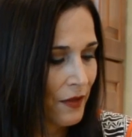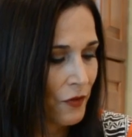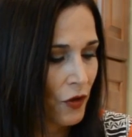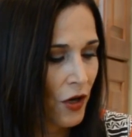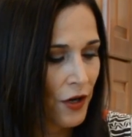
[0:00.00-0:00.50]

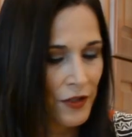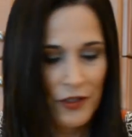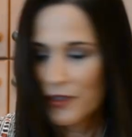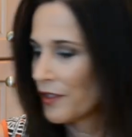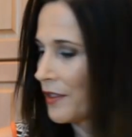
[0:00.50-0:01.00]
for
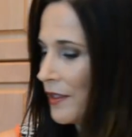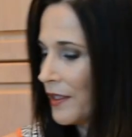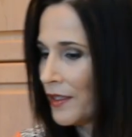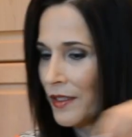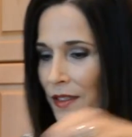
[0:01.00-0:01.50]
garnish.
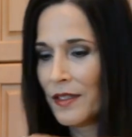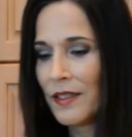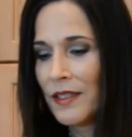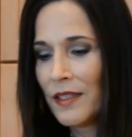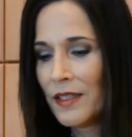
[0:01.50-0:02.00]

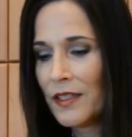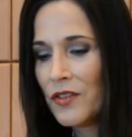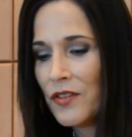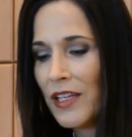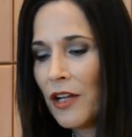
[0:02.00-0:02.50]

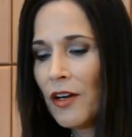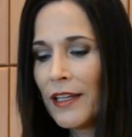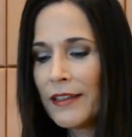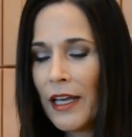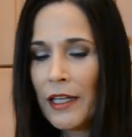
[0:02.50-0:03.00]
Just kind of
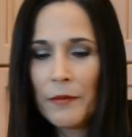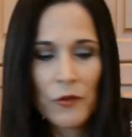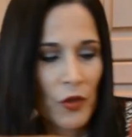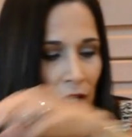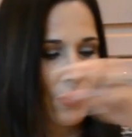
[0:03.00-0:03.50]
like tie them
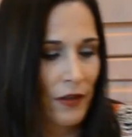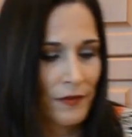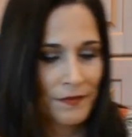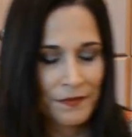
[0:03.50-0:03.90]
together.